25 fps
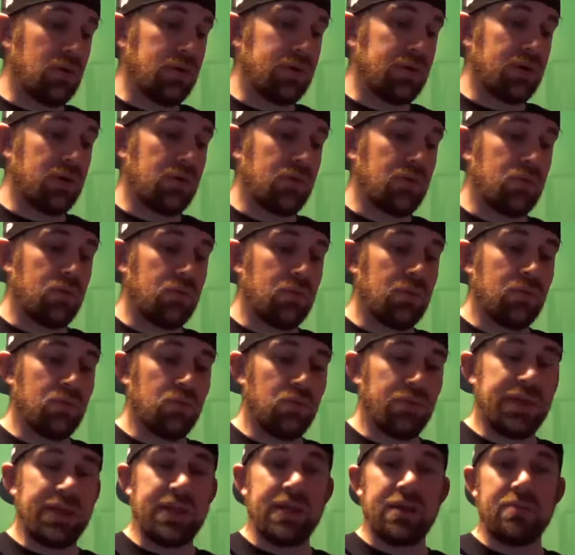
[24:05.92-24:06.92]
you're
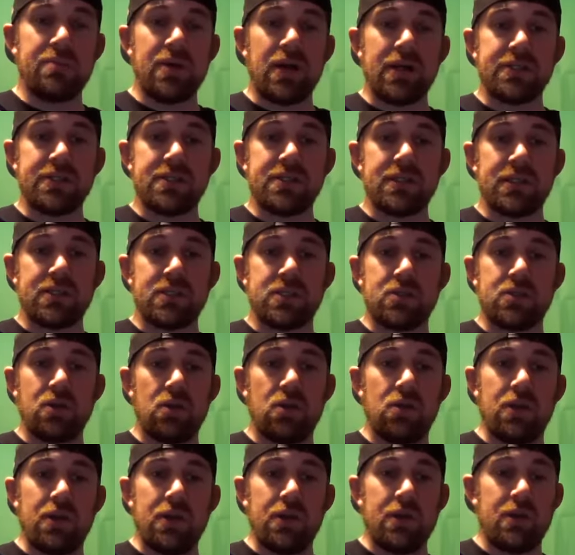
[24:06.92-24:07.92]
reading by six
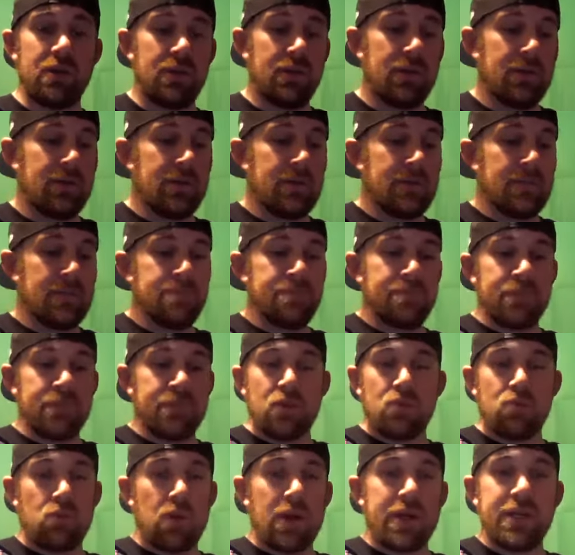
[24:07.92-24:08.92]
thirty,
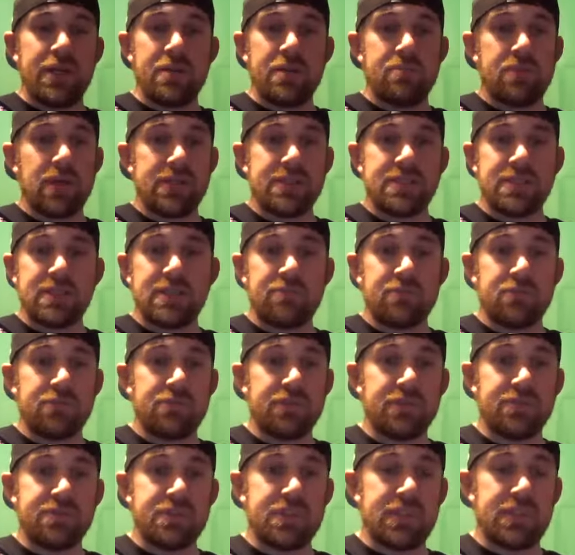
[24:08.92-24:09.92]
writing by seven
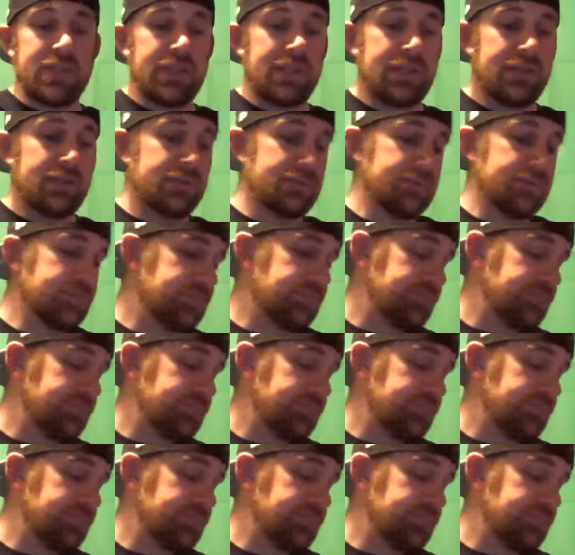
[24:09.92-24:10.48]
fifteen,